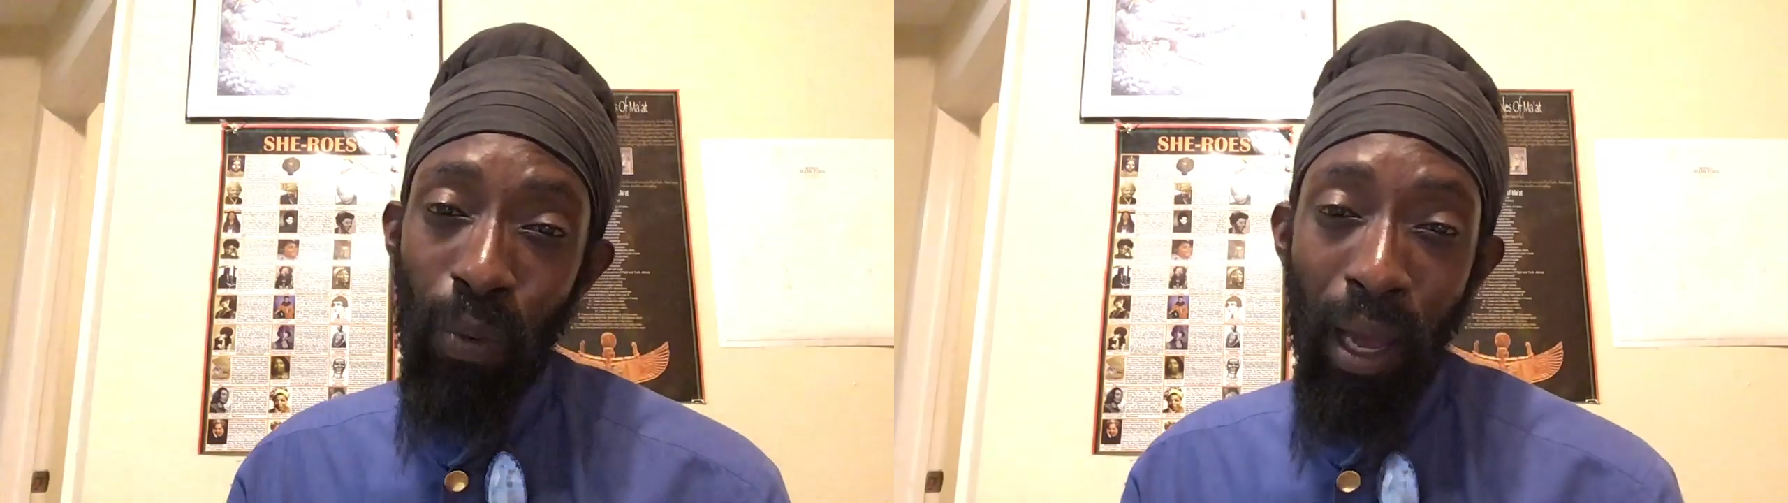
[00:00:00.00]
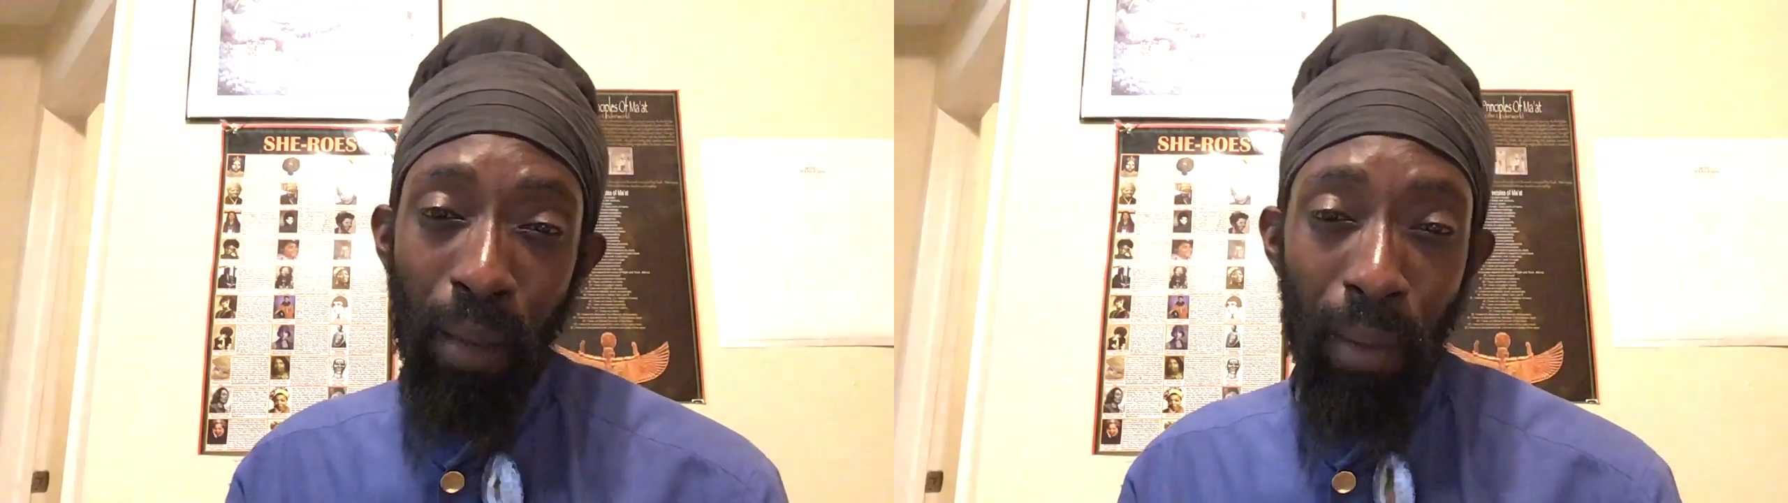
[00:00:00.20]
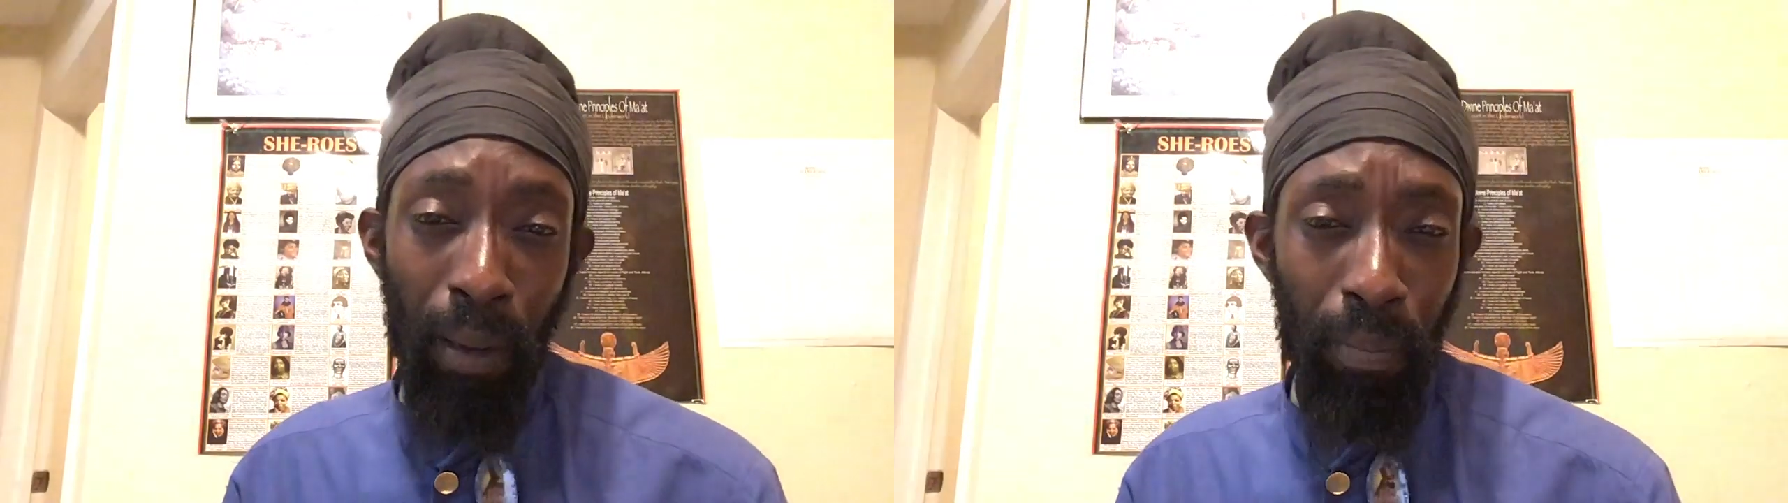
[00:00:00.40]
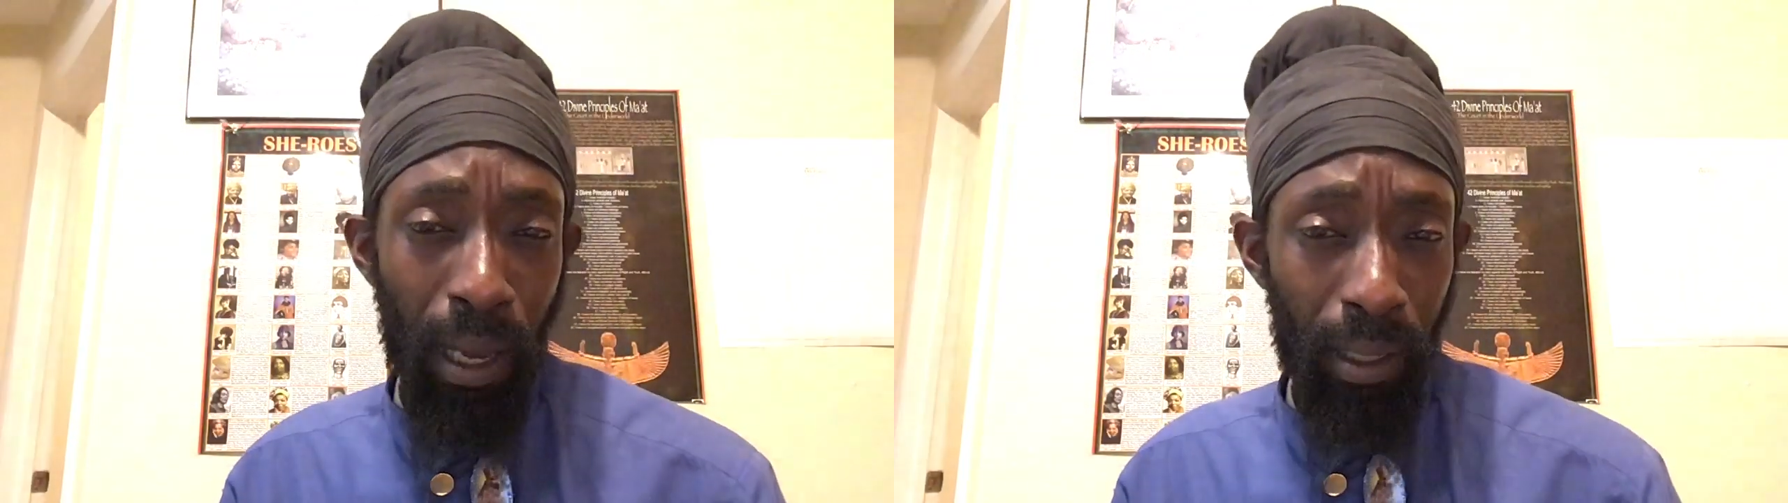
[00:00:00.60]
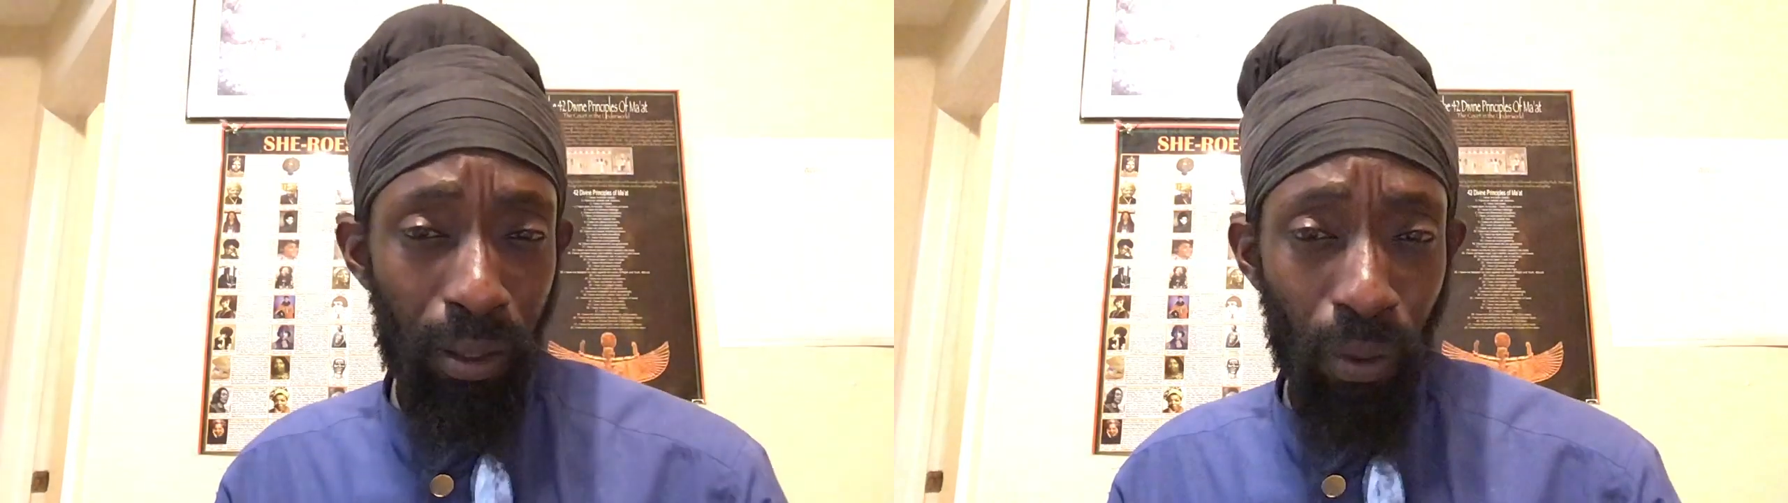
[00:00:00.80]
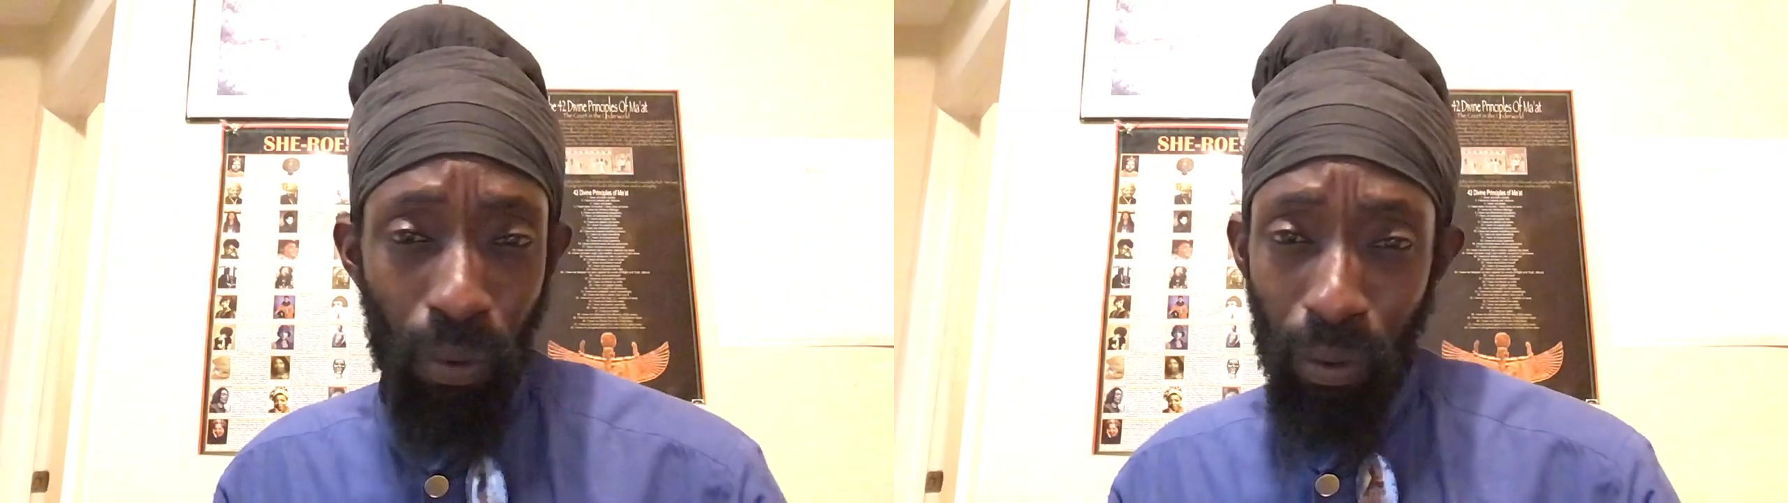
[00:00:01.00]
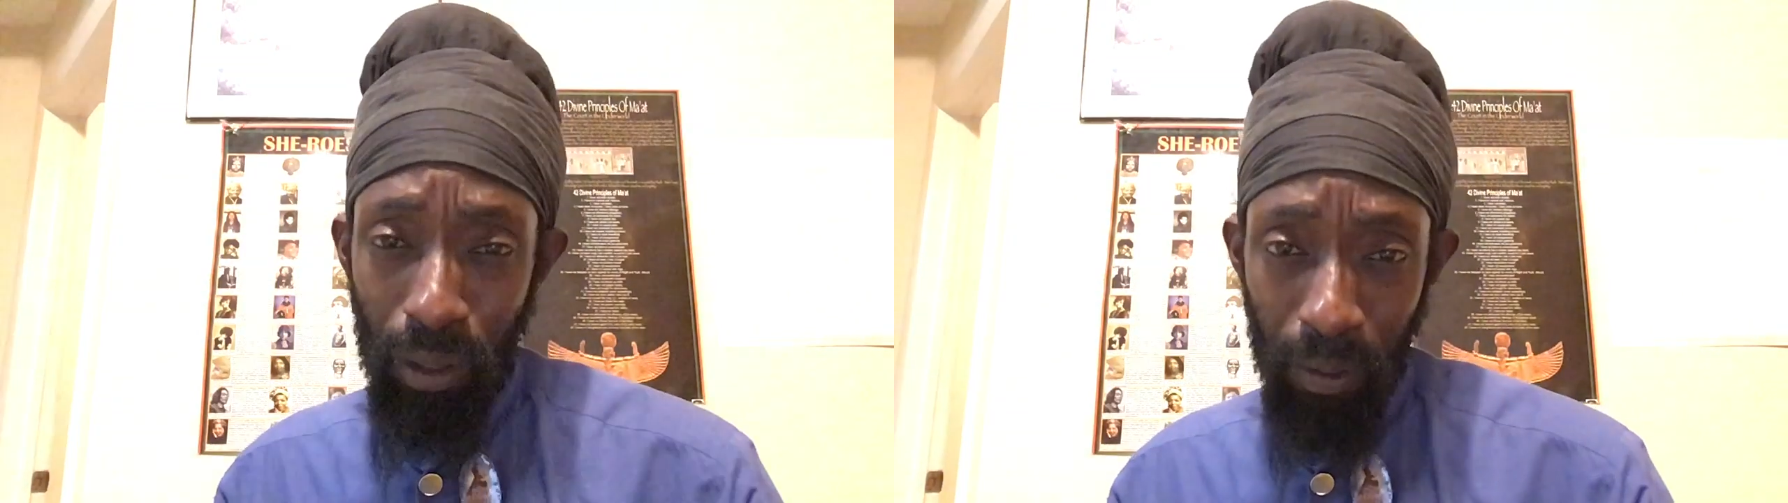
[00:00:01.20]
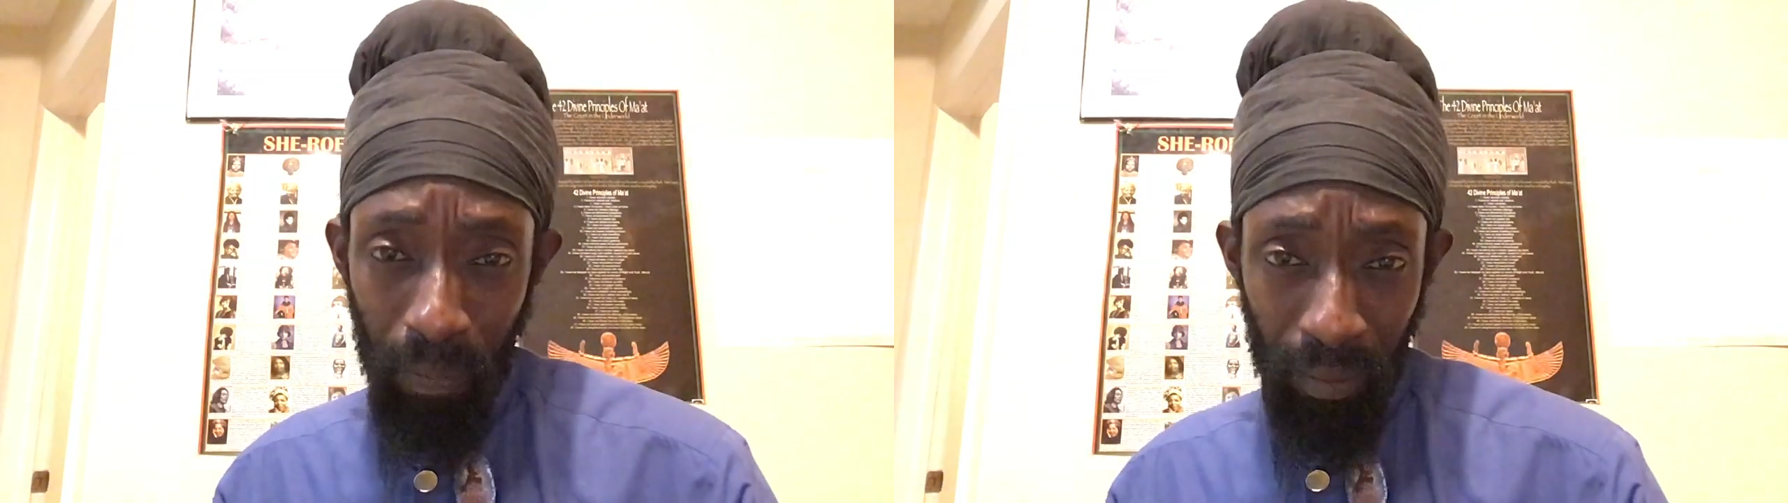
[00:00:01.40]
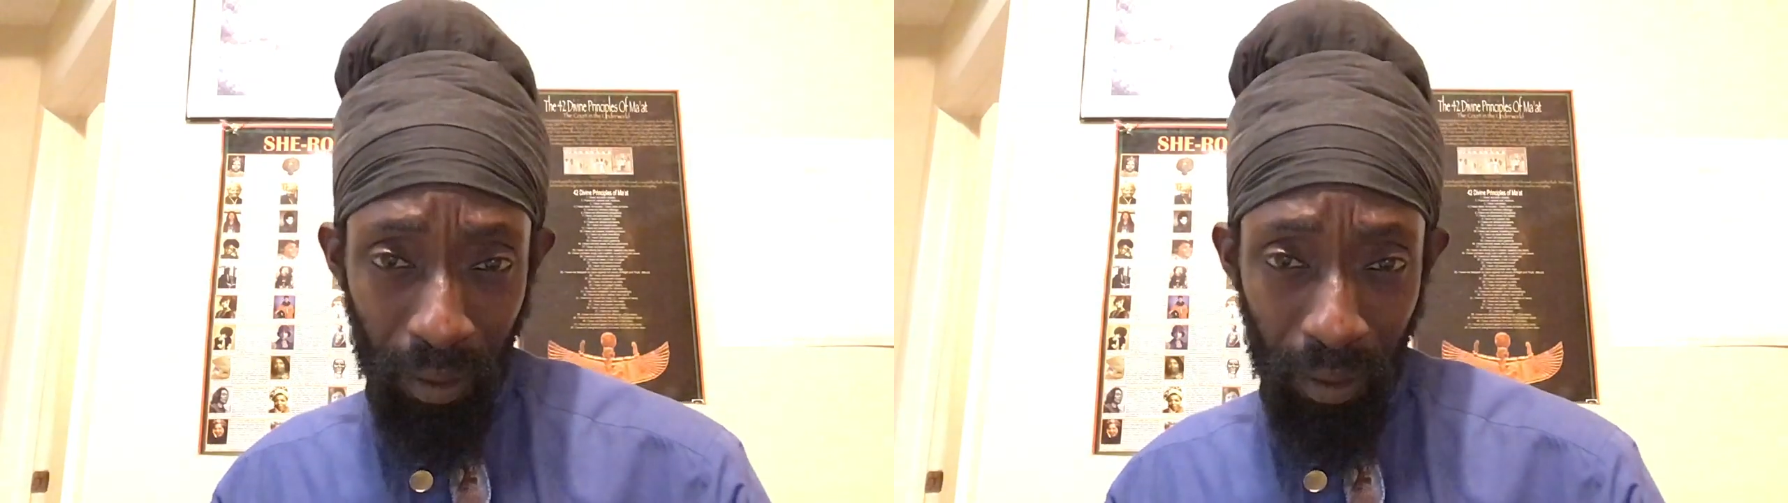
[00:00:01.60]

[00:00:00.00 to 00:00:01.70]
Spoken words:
why my black souls,